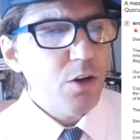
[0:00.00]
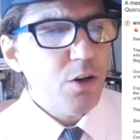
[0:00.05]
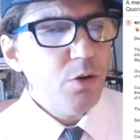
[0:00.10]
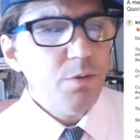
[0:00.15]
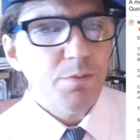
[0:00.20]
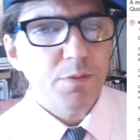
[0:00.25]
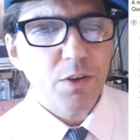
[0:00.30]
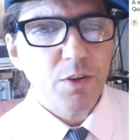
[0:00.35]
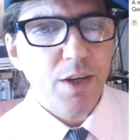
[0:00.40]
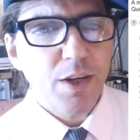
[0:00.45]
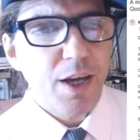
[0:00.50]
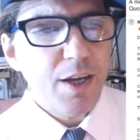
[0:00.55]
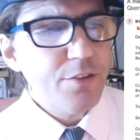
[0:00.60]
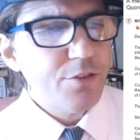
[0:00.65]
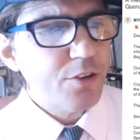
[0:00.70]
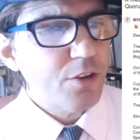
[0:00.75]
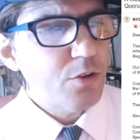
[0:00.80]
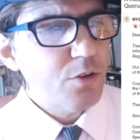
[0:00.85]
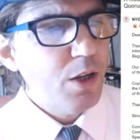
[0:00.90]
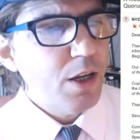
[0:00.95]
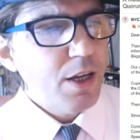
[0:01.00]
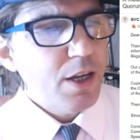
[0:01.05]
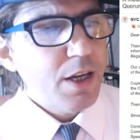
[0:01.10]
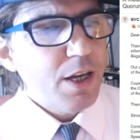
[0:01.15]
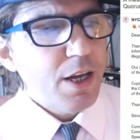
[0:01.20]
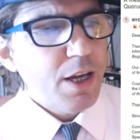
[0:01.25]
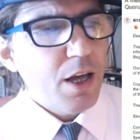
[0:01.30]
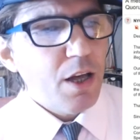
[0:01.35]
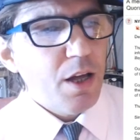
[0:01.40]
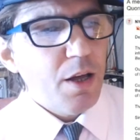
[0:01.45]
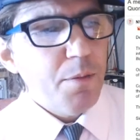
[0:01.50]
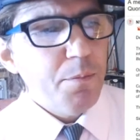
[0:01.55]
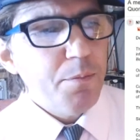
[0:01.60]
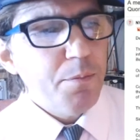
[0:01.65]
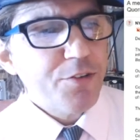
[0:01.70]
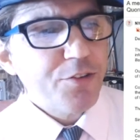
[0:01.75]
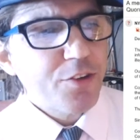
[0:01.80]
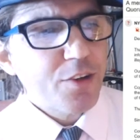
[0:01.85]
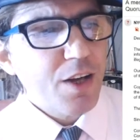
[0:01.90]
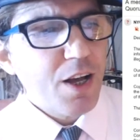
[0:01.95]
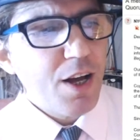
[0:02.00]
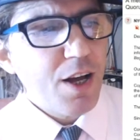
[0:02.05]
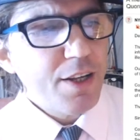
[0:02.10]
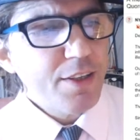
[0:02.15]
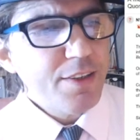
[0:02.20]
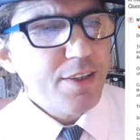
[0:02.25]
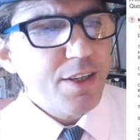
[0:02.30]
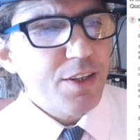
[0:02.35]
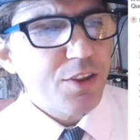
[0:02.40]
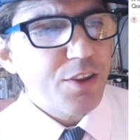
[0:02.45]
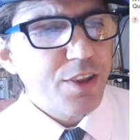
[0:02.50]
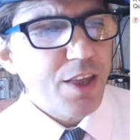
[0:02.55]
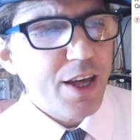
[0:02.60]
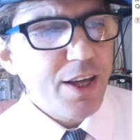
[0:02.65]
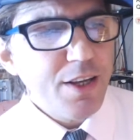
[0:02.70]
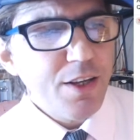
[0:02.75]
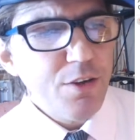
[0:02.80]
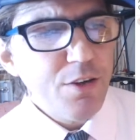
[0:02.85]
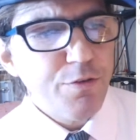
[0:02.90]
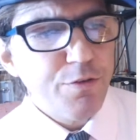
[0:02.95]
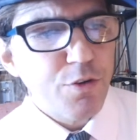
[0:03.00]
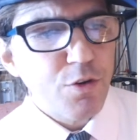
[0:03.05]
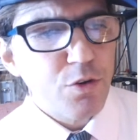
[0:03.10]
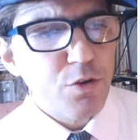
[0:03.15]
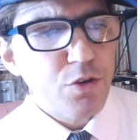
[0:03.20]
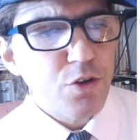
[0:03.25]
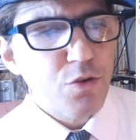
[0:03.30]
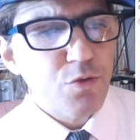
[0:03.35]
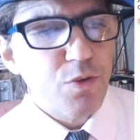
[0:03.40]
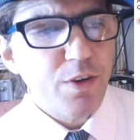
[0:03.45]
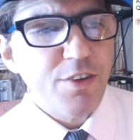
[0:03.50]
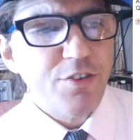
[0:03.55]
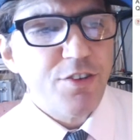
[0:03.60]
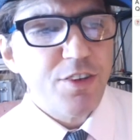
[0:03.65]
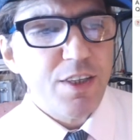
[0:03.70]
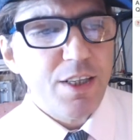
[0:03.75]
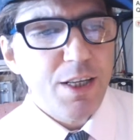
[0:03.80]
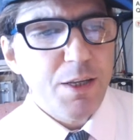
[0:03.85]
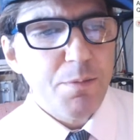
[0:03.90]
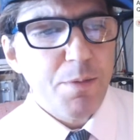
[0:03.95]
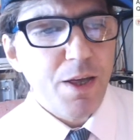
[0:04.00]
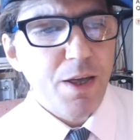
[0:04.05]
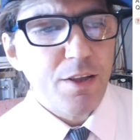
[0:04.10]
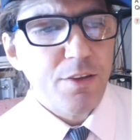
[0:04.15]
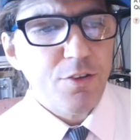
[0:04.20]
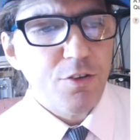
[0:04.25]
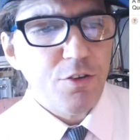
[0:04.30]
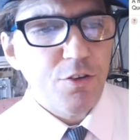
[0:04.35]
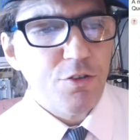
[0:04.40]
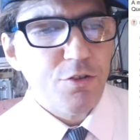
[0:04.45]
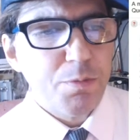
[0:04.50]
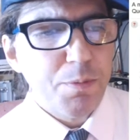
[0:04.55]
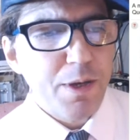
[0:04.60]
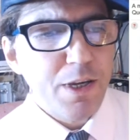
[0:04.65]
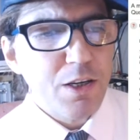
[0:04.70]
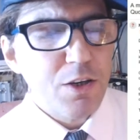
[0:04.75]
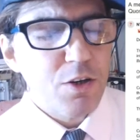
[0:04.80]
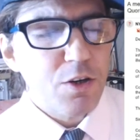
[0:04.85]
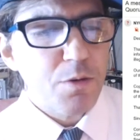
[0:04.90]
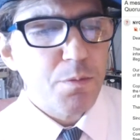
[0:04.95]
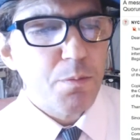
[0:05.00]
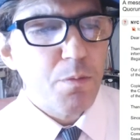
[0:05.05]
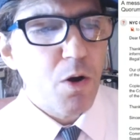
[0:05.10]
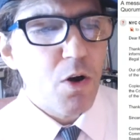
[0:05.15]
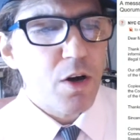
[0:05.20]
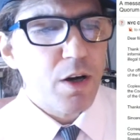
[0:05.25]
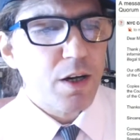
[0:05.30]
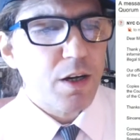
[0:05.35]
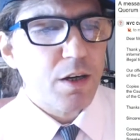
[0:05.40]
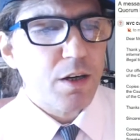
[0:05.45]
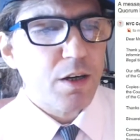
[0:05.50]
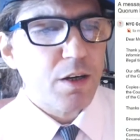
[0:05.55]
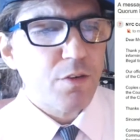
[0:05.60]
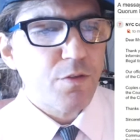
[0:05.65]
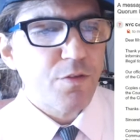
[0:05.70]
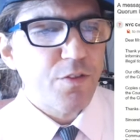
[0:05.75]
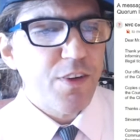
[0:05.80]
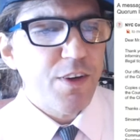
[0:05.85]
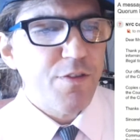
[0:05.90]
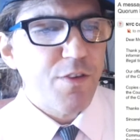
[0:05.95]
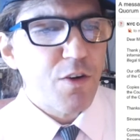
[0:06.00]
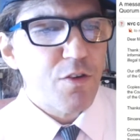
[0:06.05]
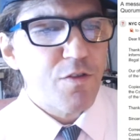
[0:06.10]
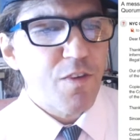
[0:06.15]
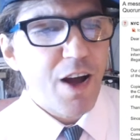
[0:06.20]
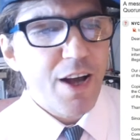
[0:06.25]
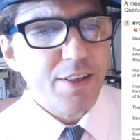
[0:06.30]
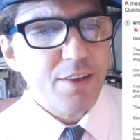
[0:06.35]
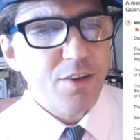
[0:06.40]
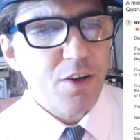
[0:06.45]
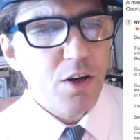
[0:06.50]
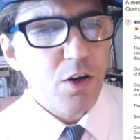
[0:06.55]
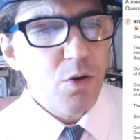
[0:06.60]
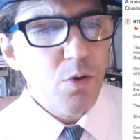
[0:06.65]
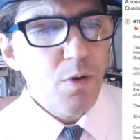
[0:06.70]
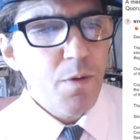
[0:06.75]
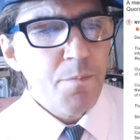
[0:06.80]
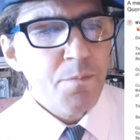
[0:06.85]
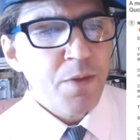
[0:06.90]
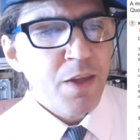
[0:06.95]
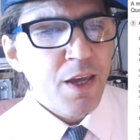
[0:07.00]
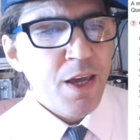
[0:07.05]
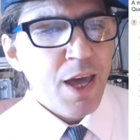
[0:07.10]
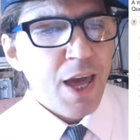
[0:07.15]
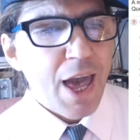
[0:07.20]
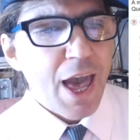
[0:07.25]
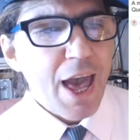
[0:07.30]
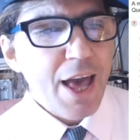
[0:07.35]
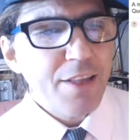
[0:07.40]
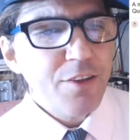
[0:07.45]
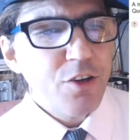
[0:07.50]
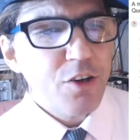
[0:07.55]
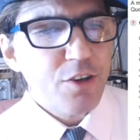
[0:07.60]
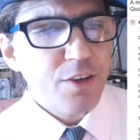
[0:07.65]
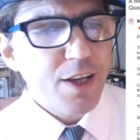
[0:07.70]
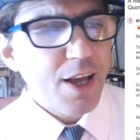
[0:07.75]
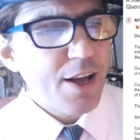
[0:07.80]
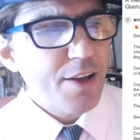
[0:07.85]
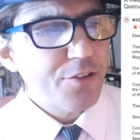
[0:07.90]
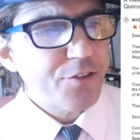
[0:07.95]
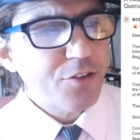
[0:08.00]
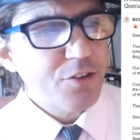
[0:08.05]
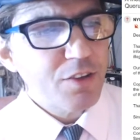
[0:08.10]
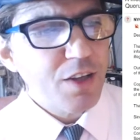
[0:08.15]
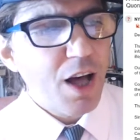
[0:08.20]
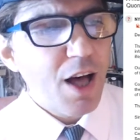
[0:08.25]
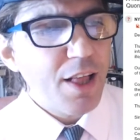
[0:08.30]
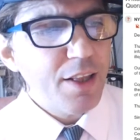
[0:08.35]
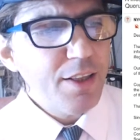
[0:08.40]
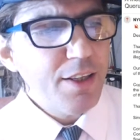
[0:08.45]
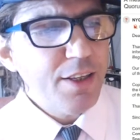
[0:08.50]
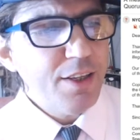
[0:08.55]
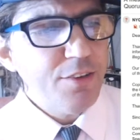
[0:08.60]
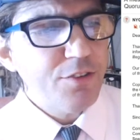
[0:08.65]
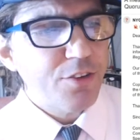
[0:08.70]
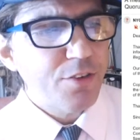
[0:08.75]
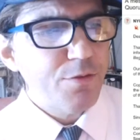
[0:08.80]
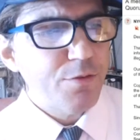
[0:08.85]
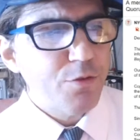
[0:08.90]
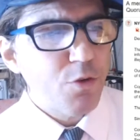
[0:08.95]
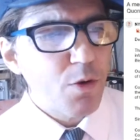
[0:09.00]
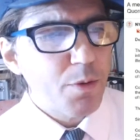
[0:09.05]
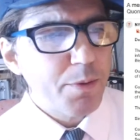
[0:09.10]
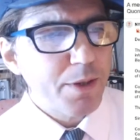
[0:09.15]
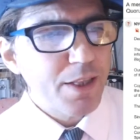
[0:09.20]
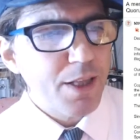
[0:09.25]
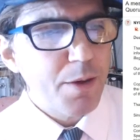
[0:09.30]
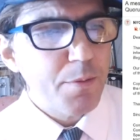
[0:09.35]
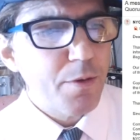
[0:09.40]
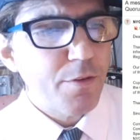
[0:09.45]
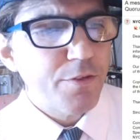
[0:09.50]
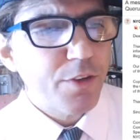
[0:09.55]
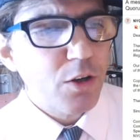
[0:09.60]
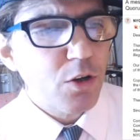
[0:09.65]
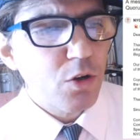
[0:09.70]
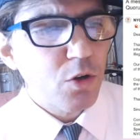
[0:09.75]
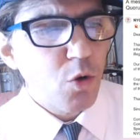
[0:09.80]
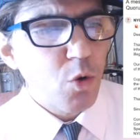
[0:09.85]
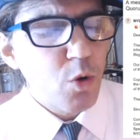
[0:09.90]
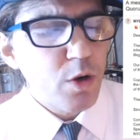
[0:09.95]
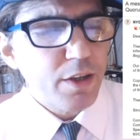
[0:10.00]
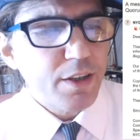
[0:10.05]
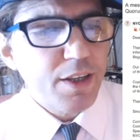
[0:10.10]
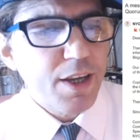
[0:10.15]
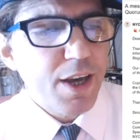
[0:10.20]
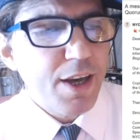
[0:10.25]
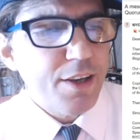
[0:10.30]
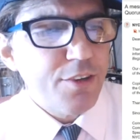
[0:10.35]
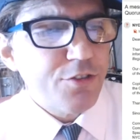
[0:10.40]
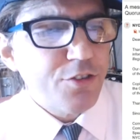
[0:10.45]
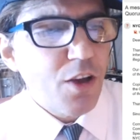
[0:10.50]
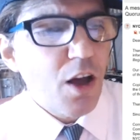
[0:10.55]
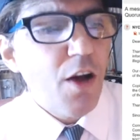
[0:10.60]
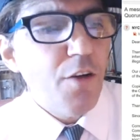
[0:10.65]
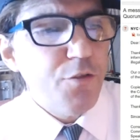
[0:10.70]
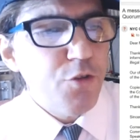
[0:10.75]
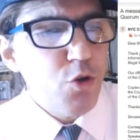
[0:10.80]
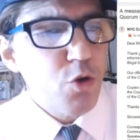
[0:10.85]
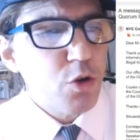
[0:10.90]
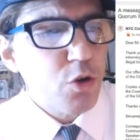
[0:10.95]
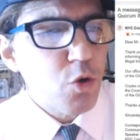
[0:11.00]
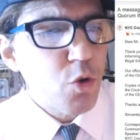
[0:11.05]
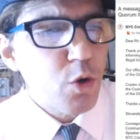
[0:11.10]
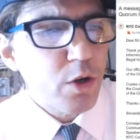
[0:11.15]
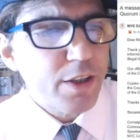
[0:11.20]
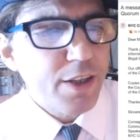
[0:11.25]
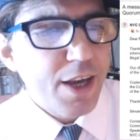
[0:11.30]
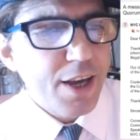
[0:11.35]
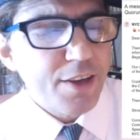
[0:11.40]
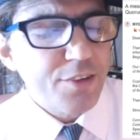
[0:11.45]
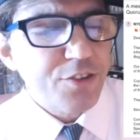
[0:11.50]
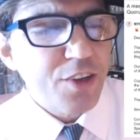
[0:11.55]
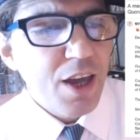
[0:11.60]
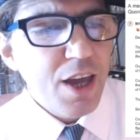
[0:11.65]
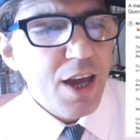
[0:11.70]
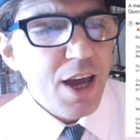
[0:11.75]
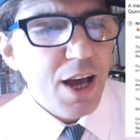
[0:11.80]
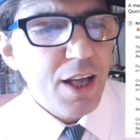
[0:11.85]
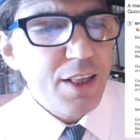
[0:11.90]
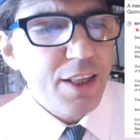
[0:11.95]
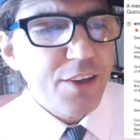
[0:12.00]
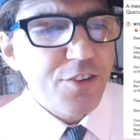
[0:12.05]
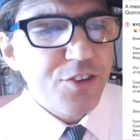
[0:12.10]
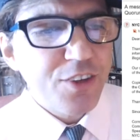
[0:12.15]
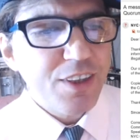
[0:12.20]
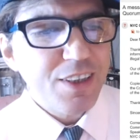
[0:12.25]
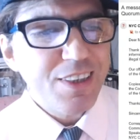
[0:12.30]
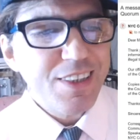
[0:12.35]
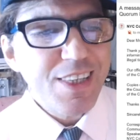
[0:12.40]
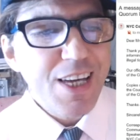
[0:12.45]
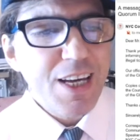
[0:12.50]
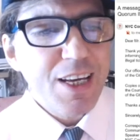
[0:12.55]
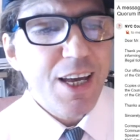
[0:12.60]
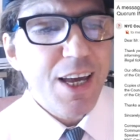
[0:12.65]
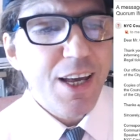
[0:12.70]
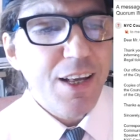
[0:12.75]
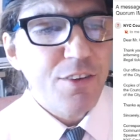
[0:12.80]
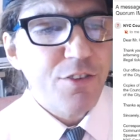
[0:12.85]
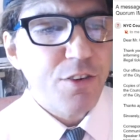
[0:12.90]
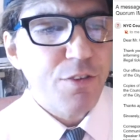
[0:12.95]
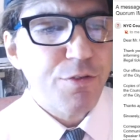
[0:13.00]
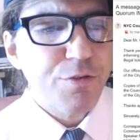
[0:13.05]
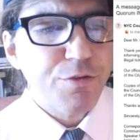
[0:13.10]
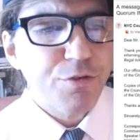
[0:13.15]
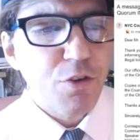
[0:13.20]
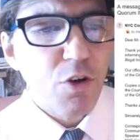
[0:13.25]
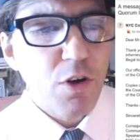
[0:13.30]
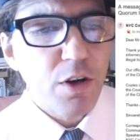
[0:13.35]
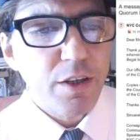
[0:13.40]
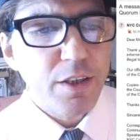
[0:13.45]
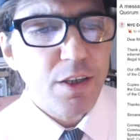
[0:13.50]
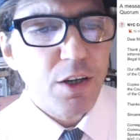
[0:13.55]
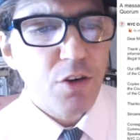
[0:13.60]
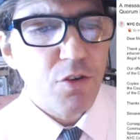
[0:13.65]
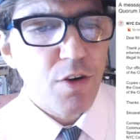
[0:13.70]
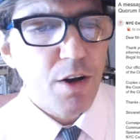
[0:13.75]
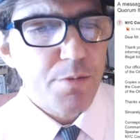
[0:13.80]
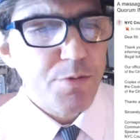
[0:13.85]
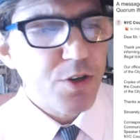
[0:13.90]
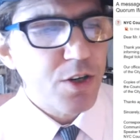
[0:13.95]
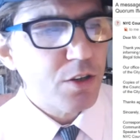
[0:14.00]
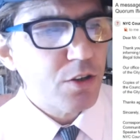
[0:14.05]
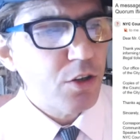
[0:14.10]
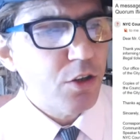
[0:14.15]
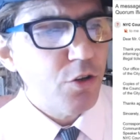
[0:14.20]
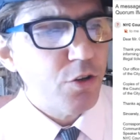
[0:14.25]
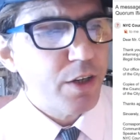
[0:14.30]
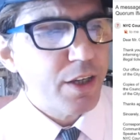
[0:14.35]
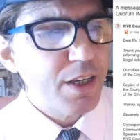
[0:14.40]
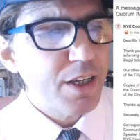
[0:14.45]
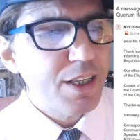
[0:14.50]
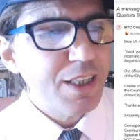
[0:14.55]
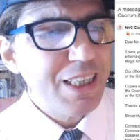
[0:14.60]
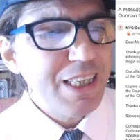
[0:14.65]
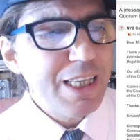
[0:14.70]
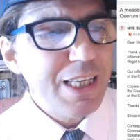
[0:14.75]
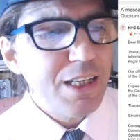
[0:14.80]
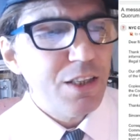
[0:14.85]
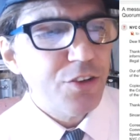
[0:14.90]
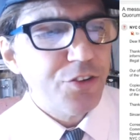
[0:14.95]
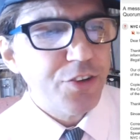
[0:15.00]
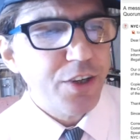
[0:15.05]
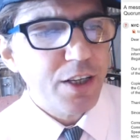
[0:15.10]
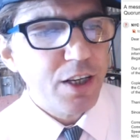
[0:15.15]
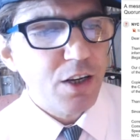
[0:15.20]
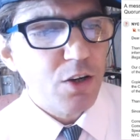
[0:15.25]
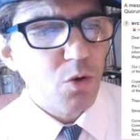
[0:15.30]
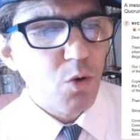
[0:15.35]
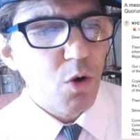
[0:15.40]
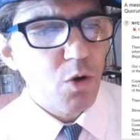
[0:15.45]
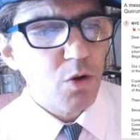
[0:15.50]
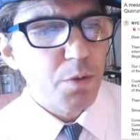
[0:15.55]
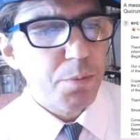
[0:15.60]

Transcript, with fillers: Okay, so Mr. Conte, thank you for your recent email to Speaker Mark-Viverito and her council colleagues, informing them of your court case alleging decades of fraud and corruption, including an illegal ticket quota